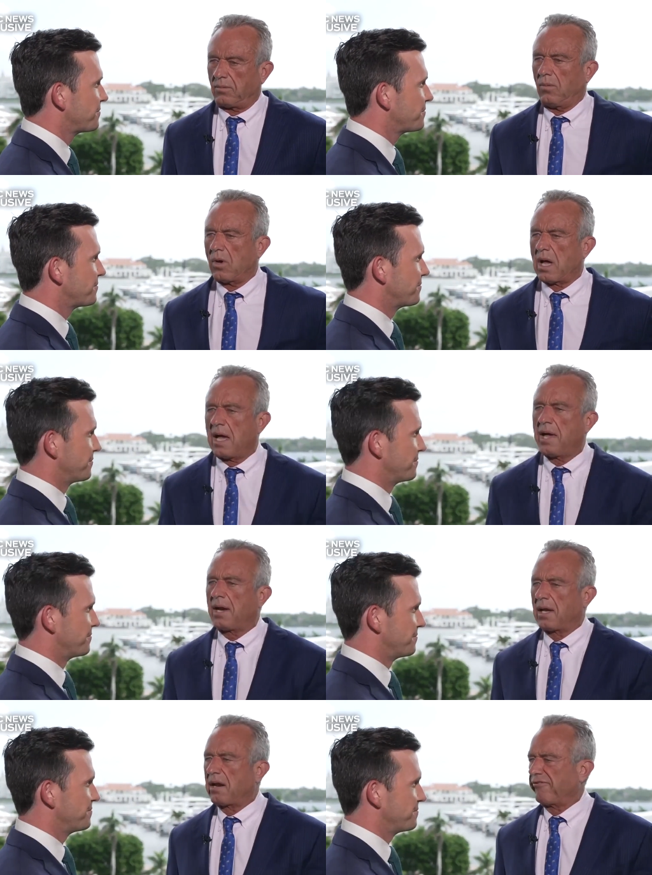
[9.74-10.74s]
Speaker 1: Well, I had a
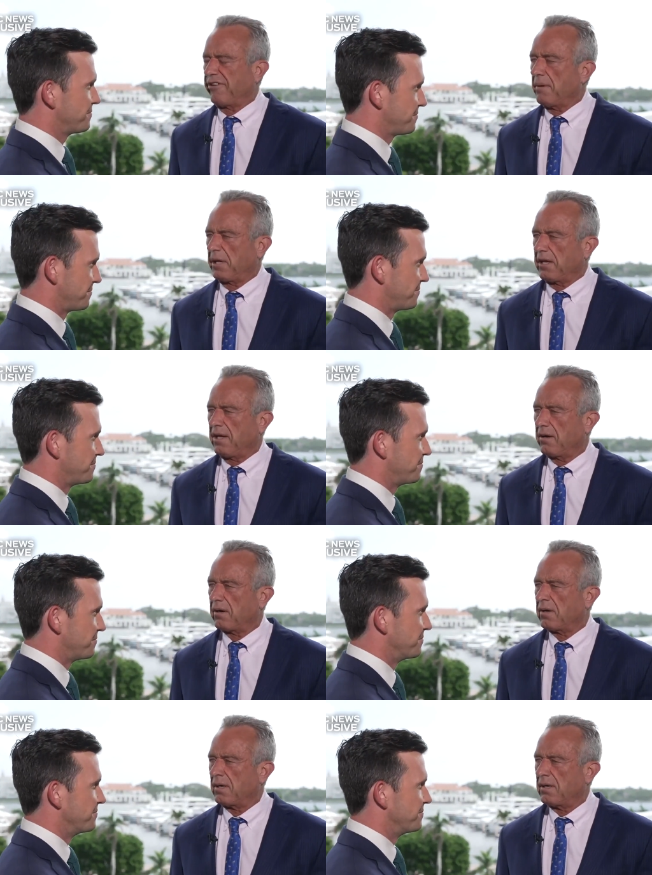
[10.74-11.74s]
lot of family here.
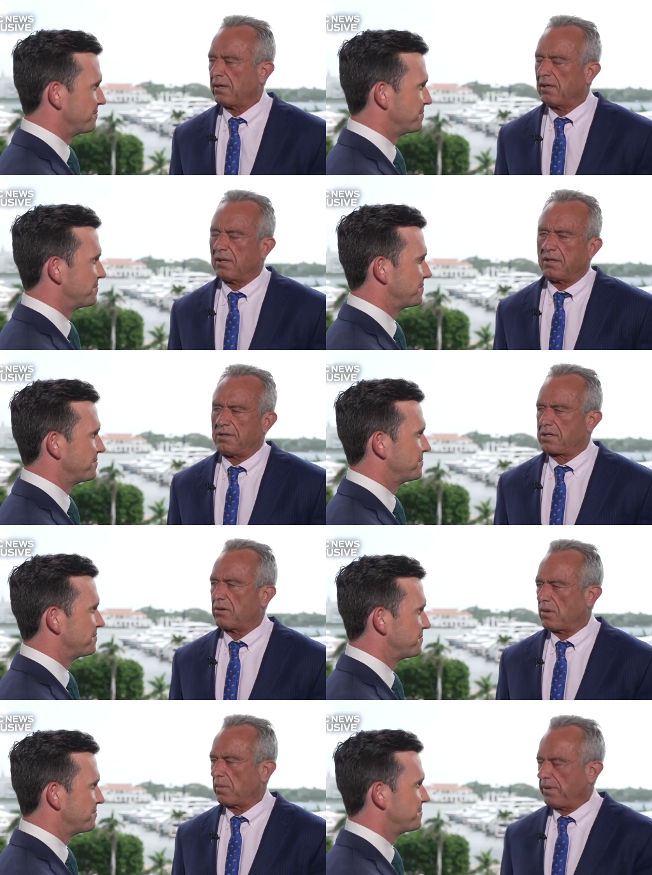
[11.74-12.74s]

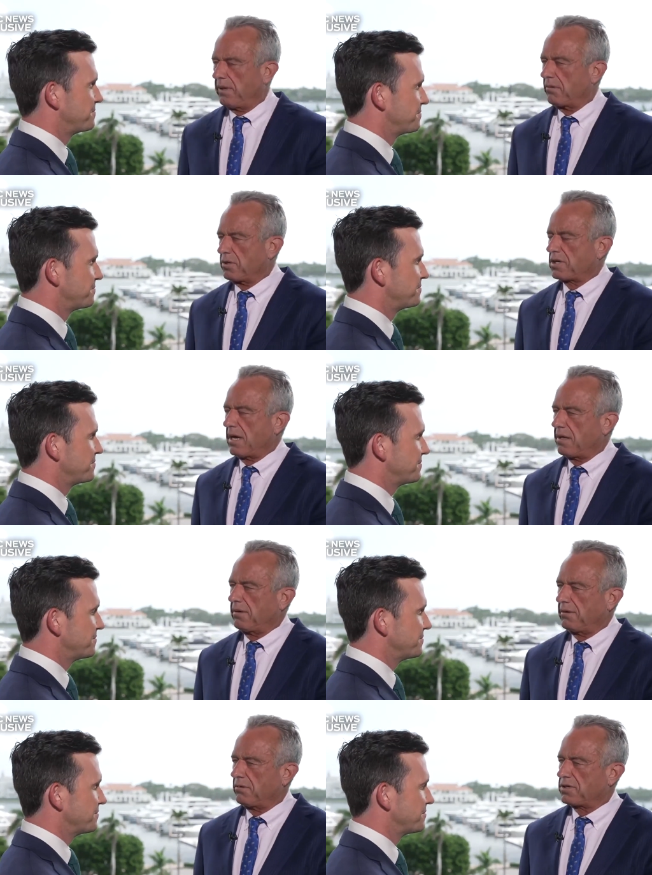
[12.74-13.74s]
So there was a
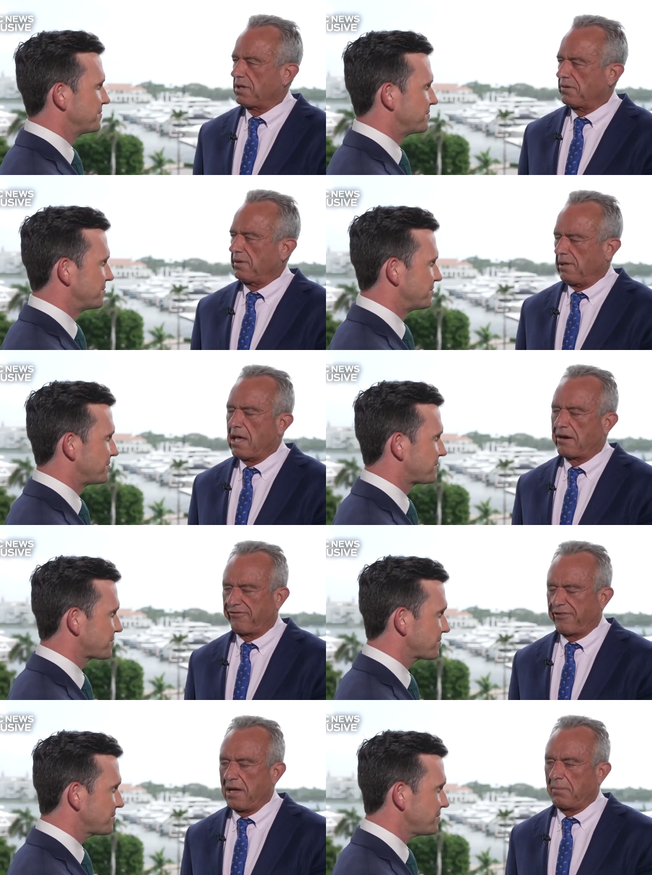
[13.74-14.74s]
there was a lot of
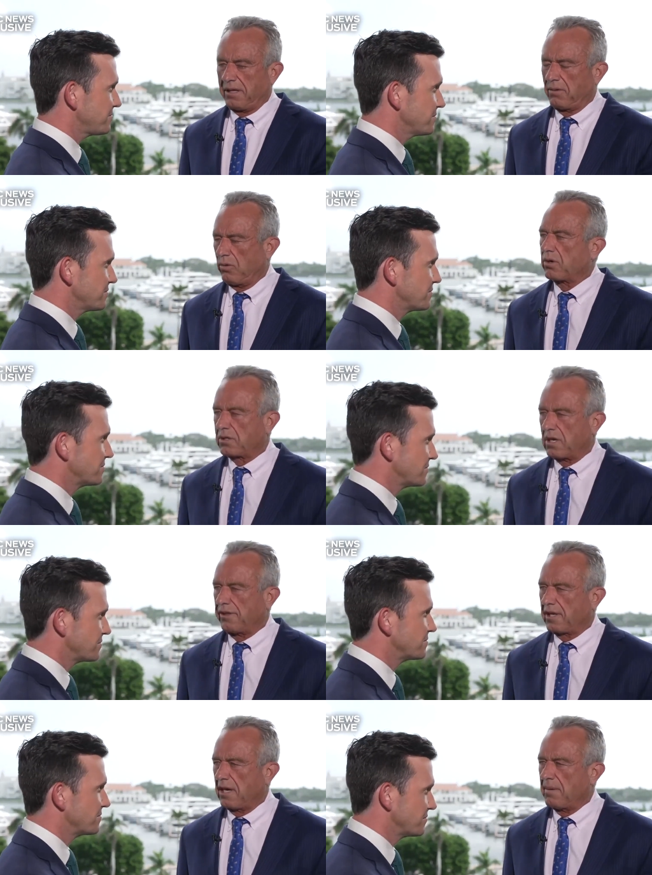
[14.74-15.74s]
family that worked on the
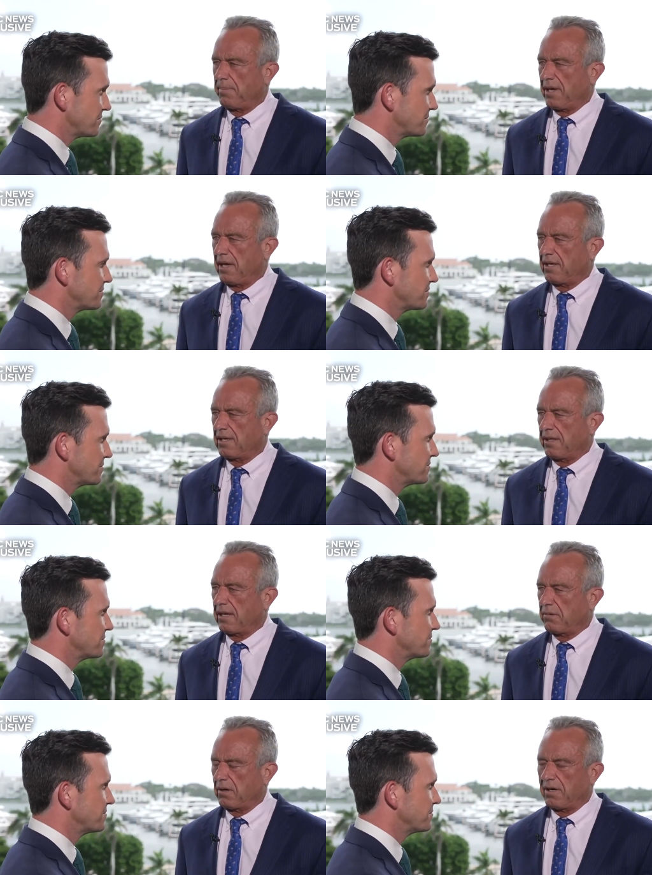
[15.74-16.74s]
campaign, and they
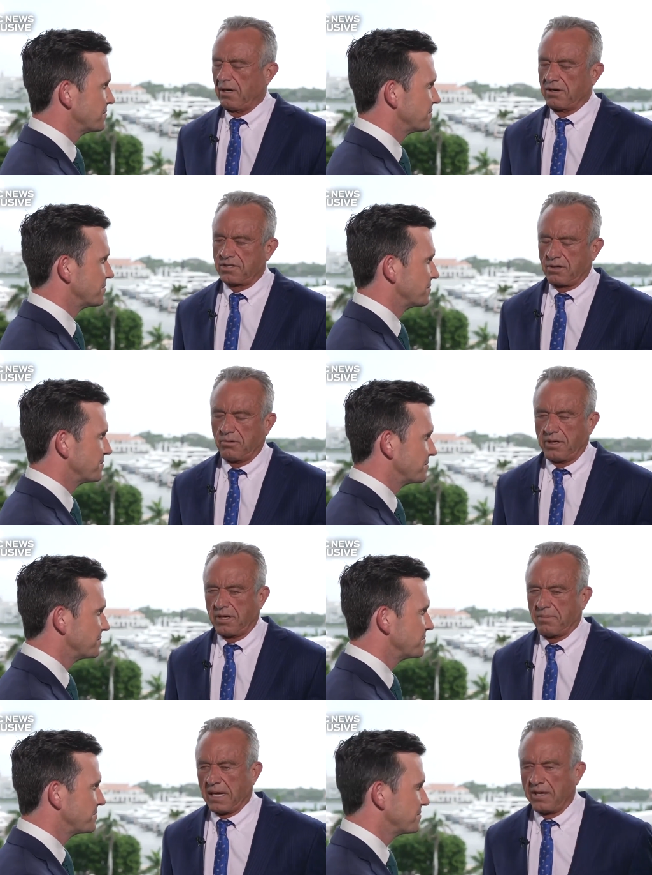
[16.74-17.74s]
were here. So we had
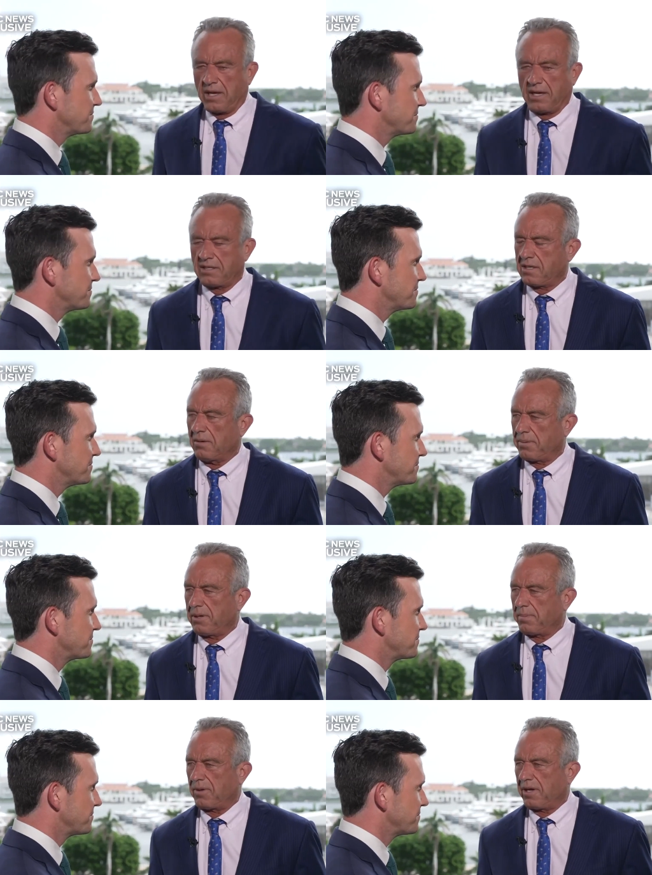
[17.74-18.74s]
about 18
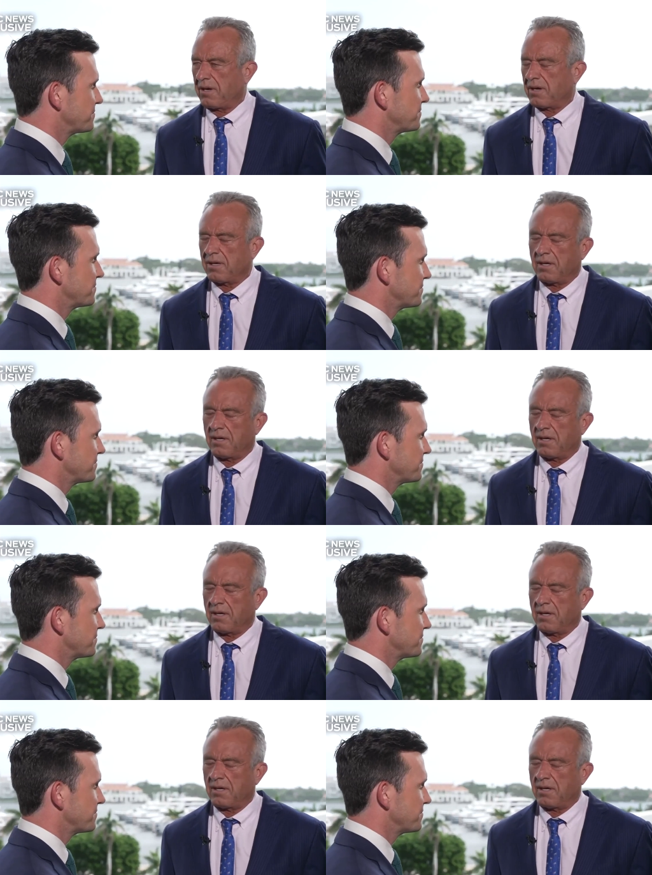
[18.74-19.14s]
people here